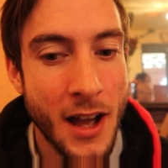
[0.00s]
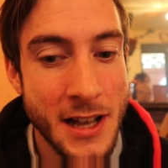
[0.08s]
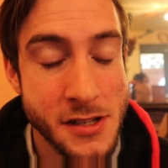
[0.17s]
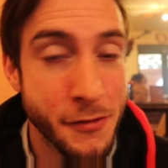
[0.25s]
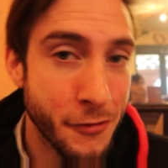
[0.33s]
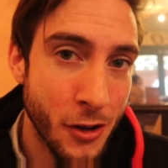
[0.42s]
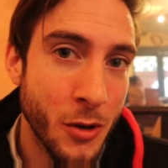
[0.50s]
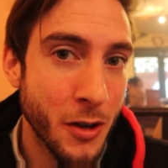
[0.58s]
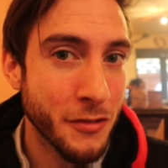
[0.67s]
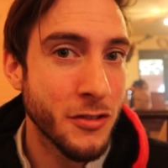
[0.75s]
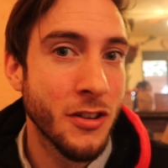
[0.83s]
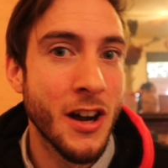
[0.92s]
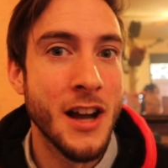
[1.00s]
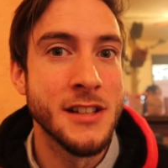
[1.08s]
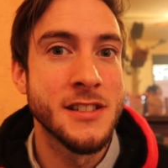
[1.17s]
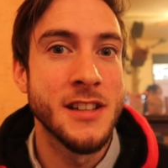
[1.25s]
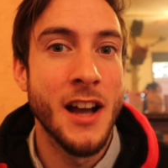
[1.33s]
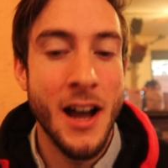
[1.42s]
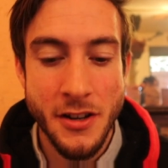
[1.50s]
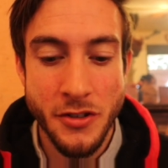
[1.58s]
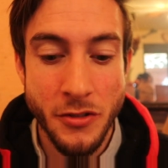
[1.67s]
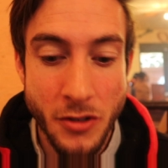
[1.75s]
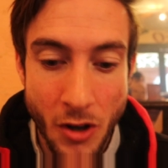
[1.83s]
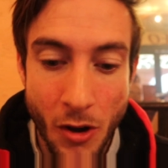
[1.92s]
as a follower of Christ, I
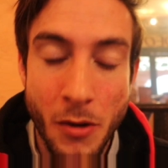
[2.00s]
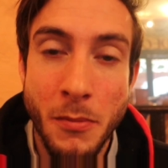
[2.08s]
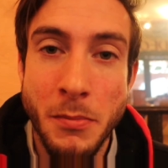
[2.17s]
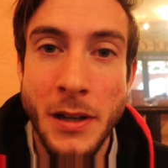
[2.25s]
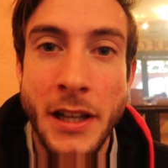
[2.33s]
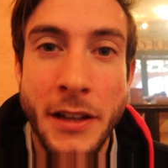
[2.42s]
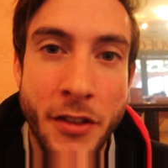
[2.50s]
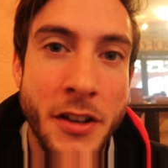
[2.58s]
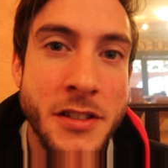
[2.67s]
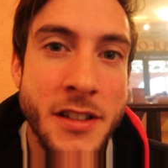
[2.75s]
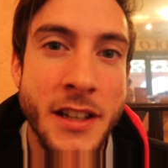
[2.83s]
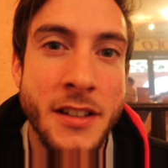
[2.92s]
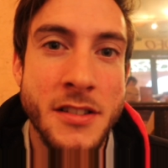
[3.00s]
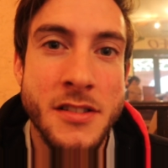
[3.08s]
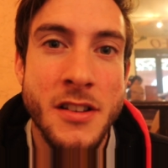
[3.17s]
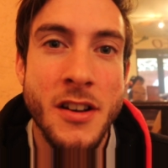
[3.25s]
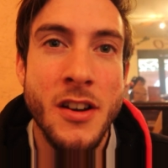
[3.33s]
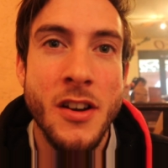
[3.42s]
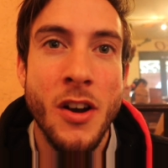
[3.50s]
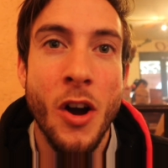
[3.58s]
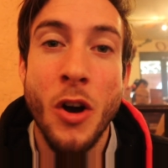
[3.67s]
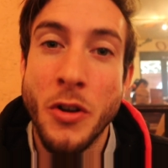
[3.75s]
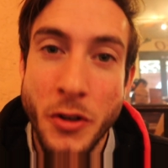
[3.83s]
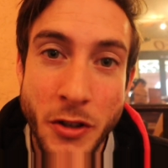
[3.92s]
do not believe those things
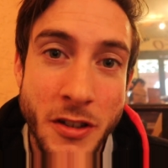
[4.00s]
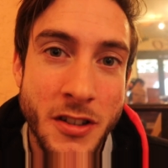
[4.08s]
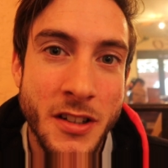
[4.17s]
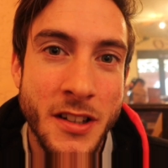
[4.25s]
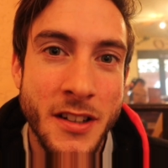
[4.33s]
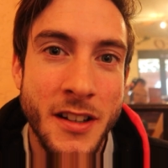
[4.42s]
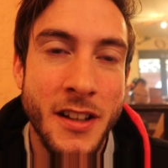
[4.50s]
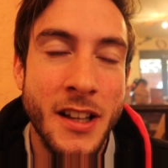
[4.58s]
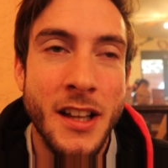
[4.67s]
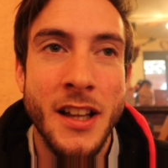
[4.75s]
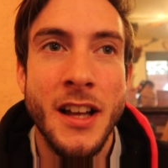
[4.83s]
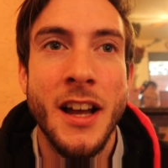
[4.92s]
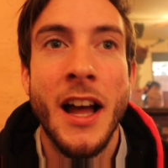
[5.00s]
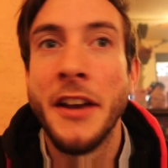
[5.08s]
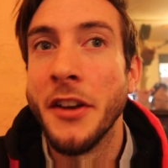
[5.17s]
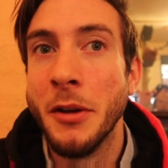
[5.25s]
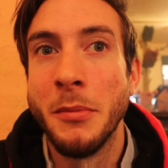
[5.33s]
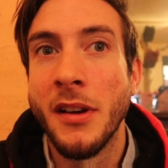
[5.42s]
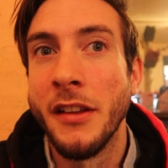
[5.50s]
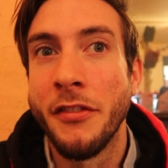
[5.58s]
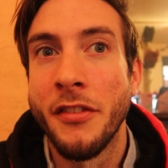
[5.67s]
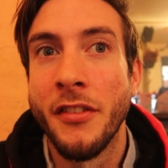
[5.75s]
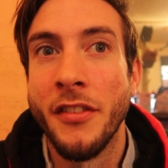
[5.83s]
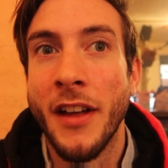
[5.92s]
are good. I don't
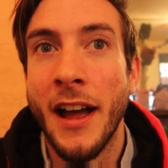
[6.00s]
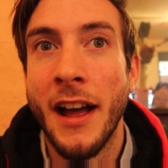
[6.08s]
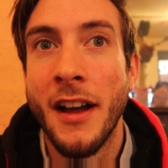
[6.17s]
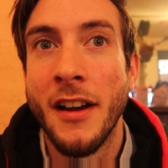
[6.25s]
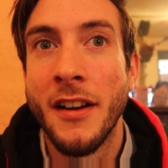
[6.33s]
believe that